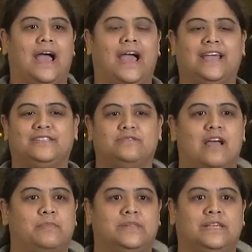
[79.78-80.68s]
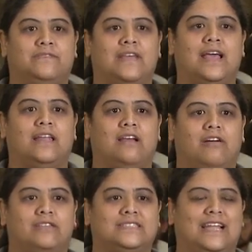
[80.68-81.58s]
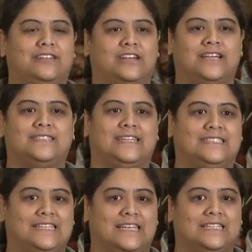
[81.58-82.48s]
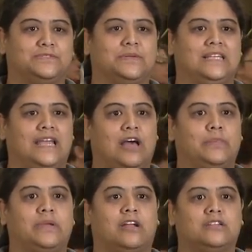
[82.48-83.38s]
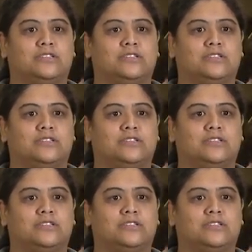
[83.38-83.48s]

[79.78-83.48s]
I do not believe that all the standardized testing is really helping our